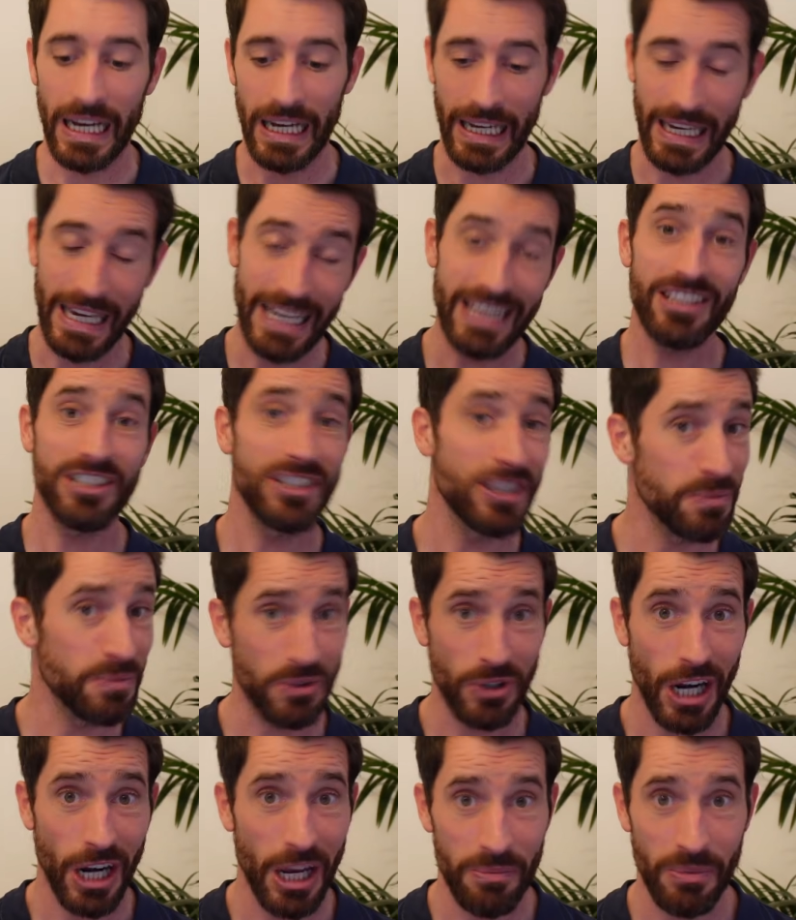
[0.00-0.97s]
Hit the
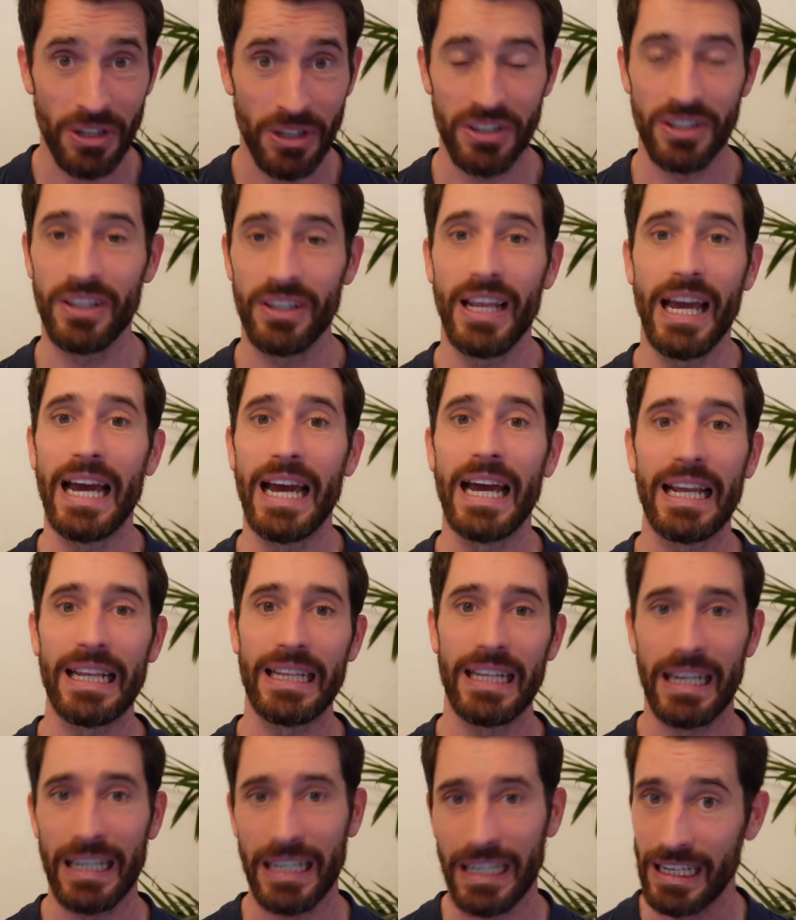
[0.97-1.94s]
subscribe button and
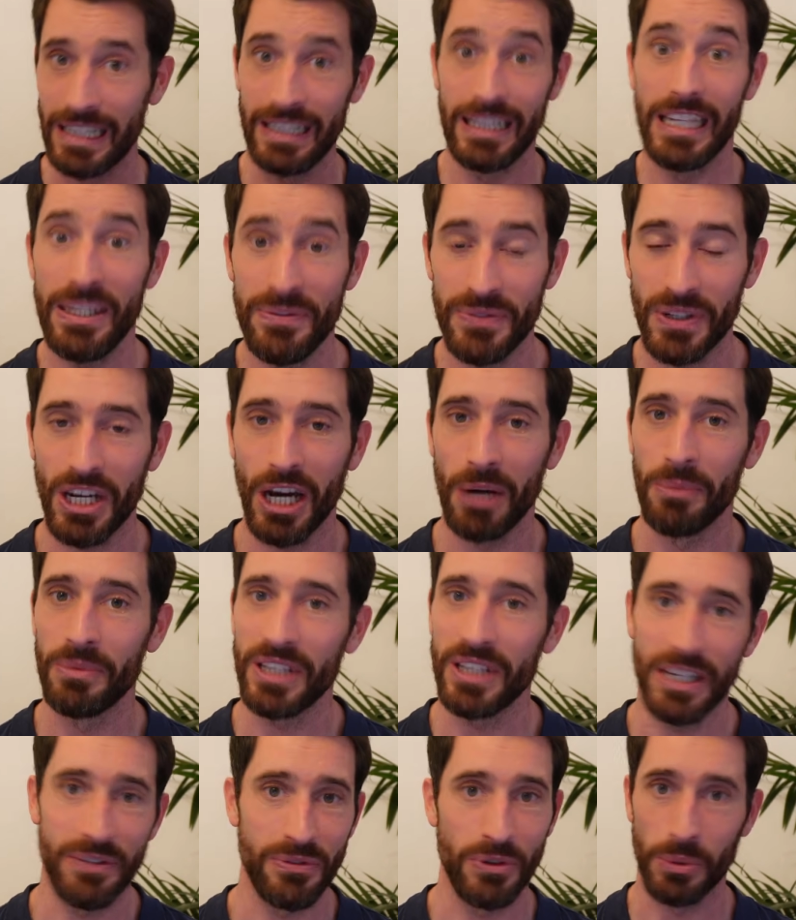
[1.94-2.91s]
leave a
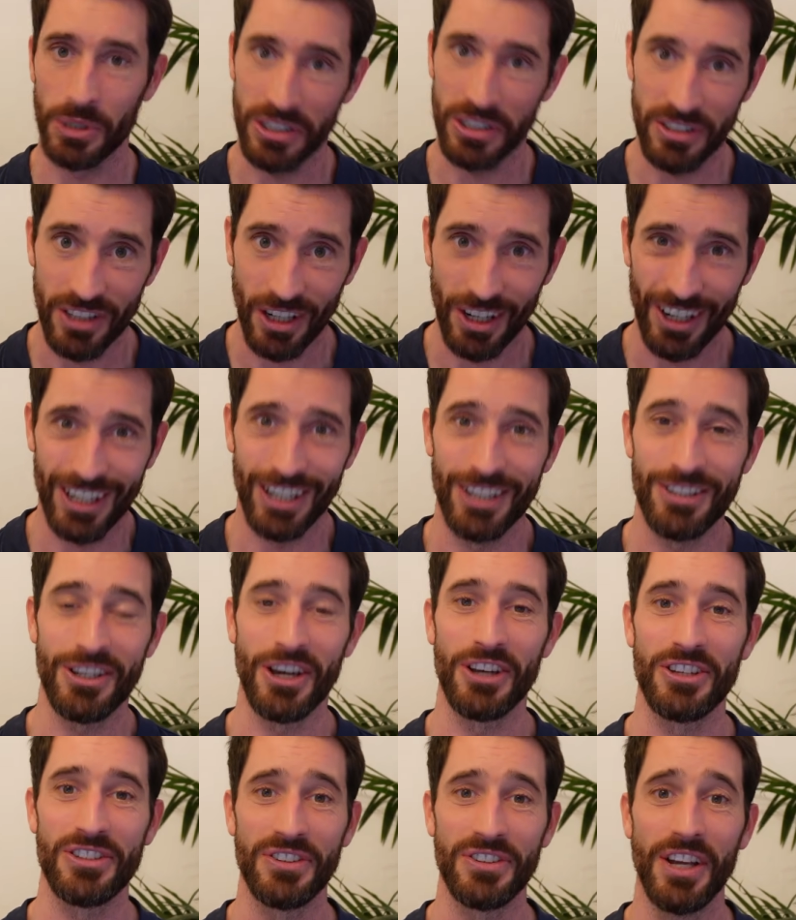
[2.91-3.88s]
comment if you want to start a
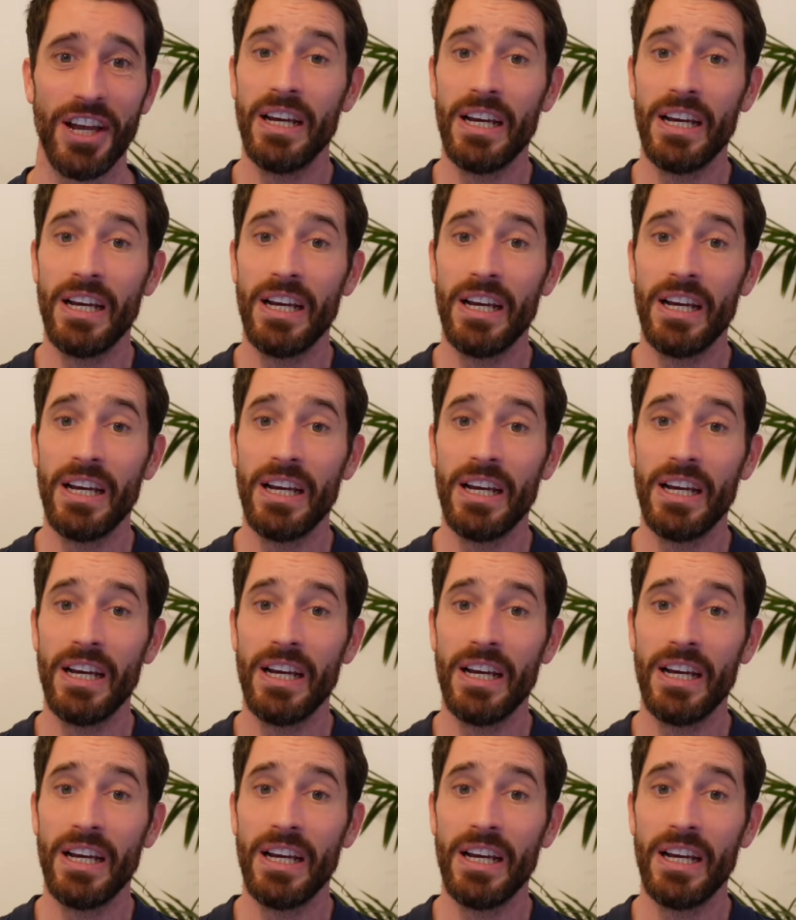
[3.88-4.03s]
discussion.